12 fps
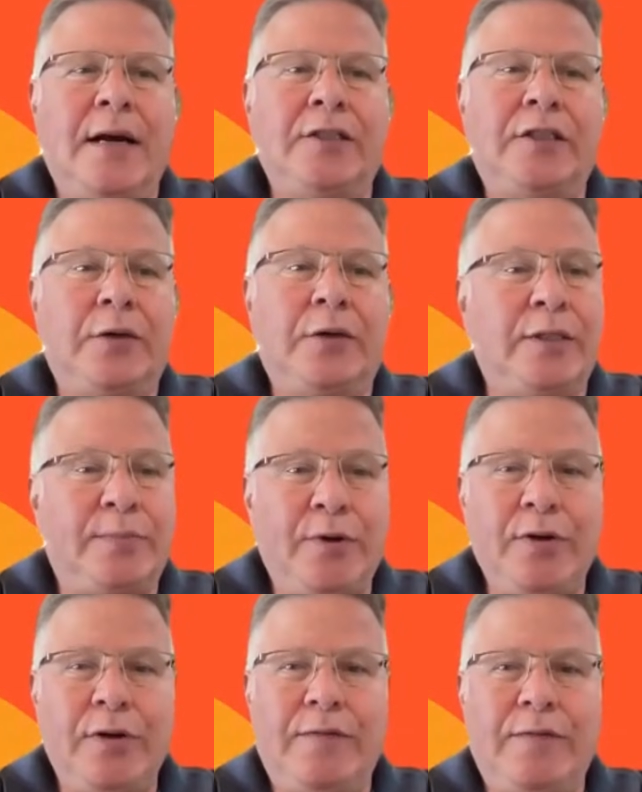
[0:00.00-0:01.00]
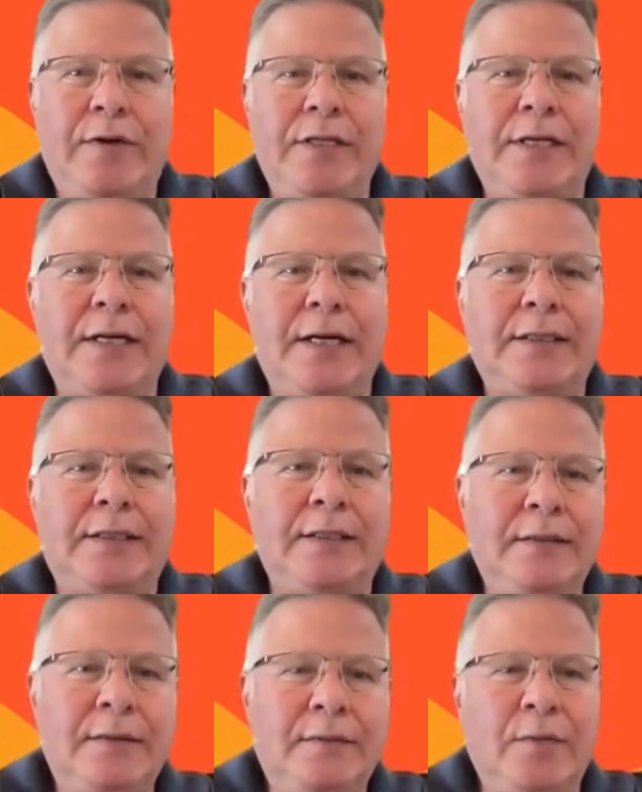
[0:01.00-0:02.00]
Our show is purely for education.